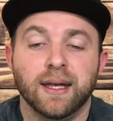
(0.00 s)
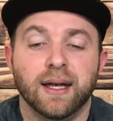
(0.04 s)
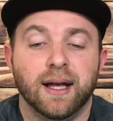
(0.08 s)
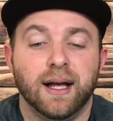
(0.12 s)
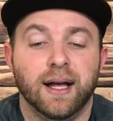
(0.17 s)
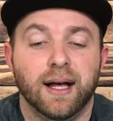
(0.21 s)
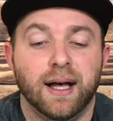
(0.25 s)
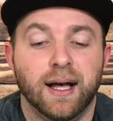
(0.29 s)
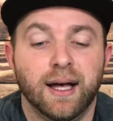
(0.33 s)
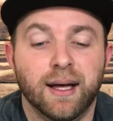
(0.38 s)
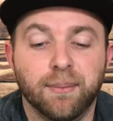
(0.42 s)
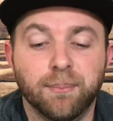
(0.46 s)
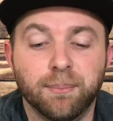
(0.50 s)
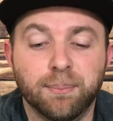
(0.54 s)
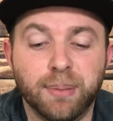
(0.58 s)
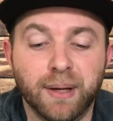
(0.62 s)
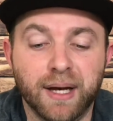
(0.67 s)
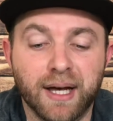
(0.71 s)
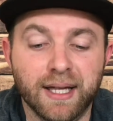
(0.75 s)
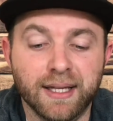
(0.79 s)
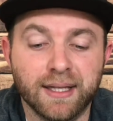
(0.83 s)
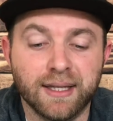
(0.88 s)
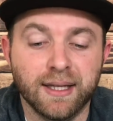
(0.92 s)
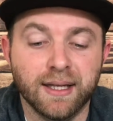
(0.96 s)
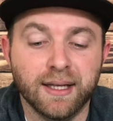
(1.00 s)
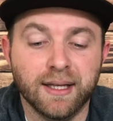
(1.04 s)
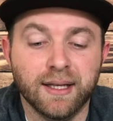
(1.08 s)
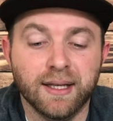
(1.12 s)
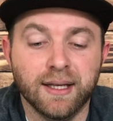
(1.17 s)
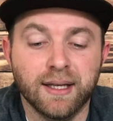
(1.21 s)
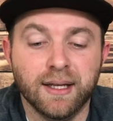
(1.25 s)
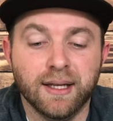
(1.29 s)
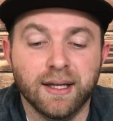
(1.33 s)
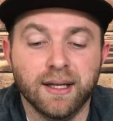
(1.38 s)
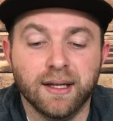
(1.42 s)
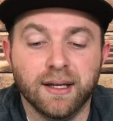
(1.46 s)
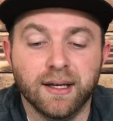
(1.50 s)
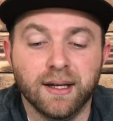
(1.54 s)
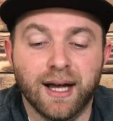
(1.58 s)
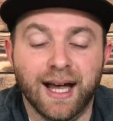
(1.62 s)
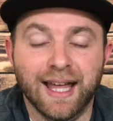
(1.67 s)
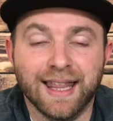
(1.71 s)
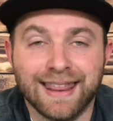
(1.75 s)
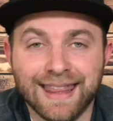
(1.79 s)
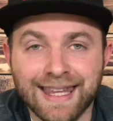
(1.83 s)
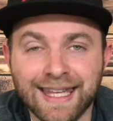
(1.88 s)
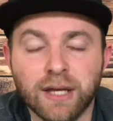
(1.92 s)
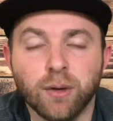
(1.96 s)
But
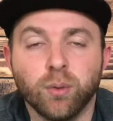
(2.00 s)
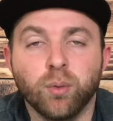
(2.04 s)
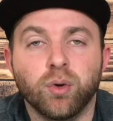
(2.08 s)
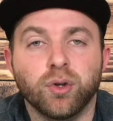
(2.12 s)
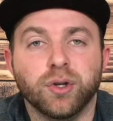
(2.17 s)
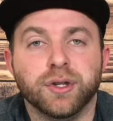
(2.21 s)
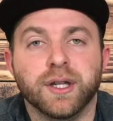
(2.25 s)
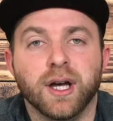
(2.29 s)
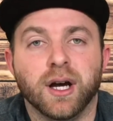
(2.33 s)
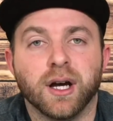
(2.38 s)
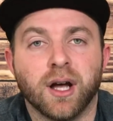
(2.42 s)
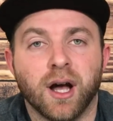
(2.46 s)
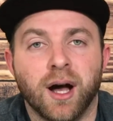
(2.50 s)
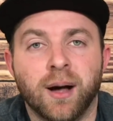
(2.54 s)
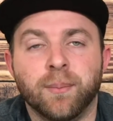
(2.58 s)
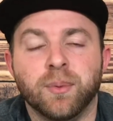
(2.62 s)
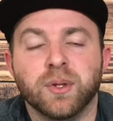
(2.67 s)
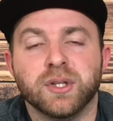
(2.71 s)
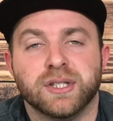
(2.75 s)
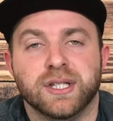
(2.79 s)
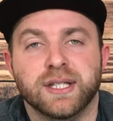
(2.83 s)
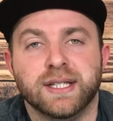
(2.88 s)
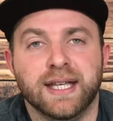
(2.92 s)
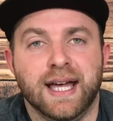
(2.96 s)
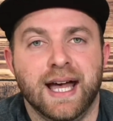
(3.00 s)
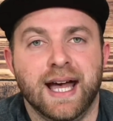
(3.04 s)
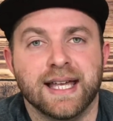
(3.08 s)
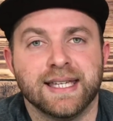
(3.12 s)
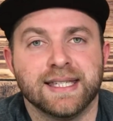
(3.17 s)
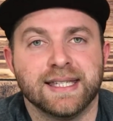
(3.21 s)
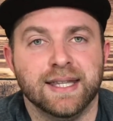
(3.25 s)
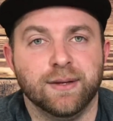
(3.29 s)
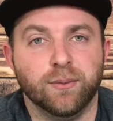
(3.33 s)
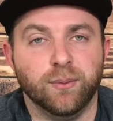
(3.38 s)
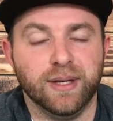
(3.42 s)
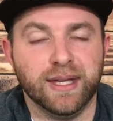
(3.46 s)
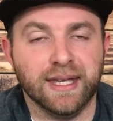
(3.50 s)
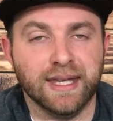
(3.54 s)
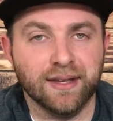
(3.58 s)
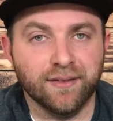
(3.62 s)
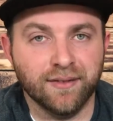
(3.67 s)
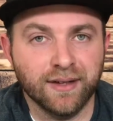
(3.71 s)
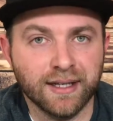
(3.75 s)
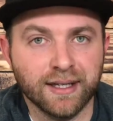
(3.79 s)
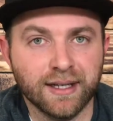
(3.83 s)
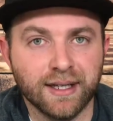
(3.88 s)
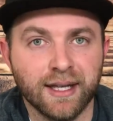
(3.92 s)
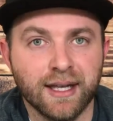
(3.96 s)
I think it will accomplish the task that we
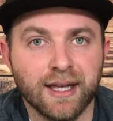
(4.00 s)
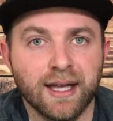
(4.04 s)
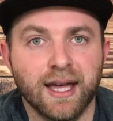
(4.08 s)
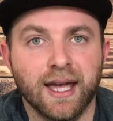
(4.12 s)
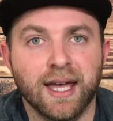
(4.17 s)
give it.